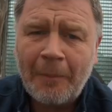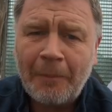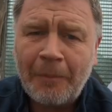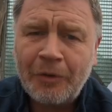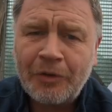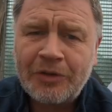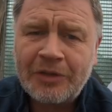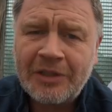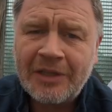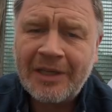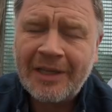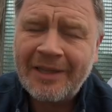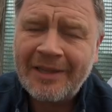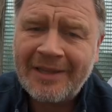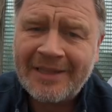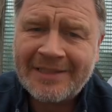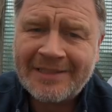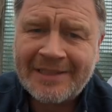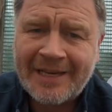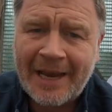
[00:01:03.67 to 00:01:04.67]
but
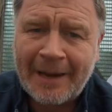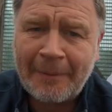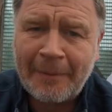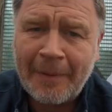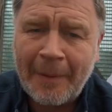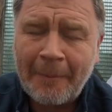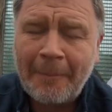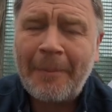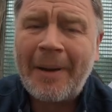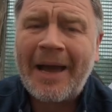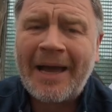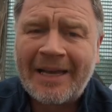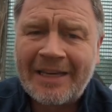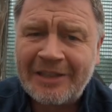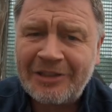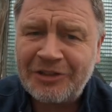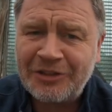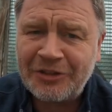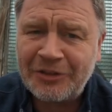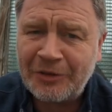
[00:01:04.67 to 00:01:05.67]
this time
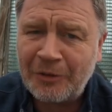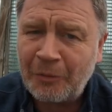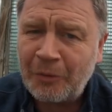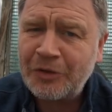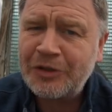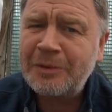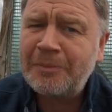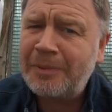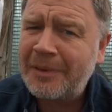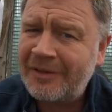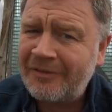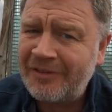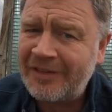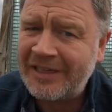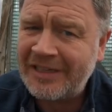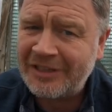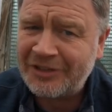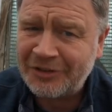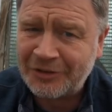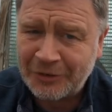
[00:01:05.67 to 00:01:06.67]
packaging was a bit of
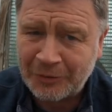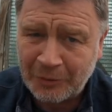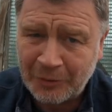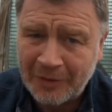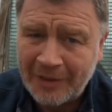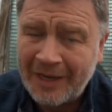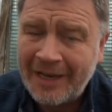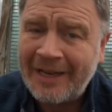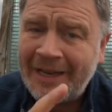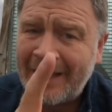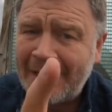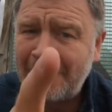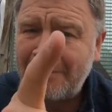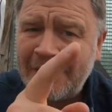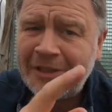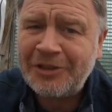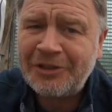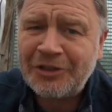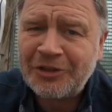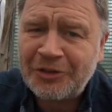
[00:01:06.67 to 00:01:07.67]
an issue. Let
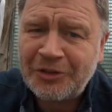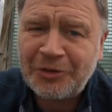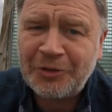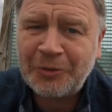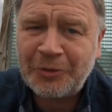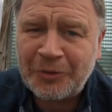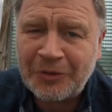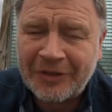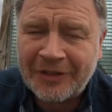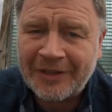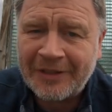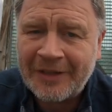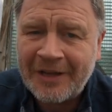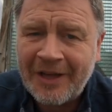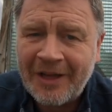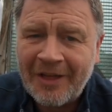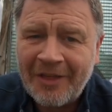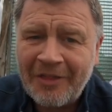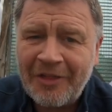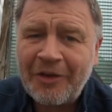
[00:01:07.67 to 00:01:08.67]
me just show you
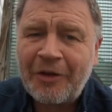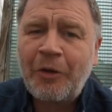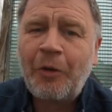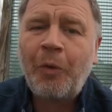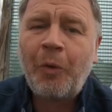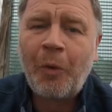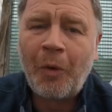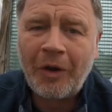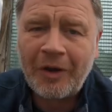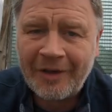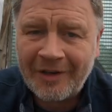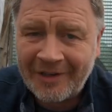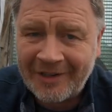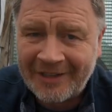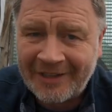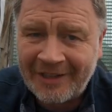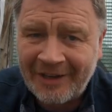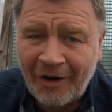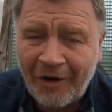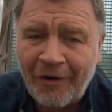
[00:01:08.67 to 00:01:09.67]
the
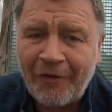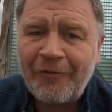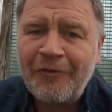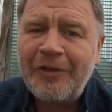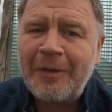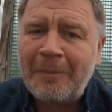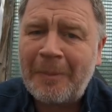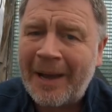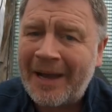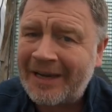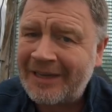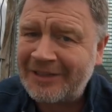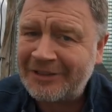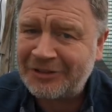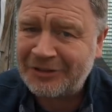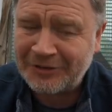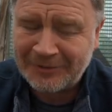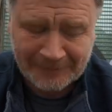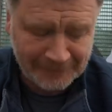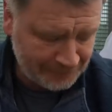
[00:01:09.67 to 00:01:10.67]
quality of the
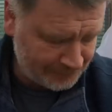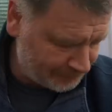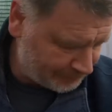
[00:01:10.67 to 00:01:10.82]
packaging.